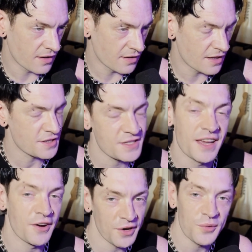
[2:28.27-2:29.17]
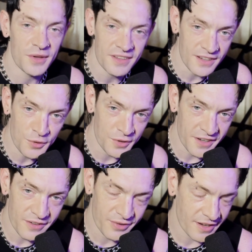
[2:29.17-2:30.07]
let's just hear it with the
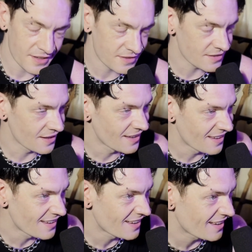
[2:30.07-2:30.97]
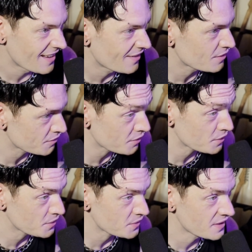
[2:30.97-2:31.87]
audio first, with the
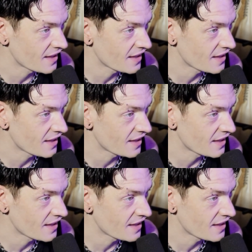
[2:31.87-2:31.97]
vocal.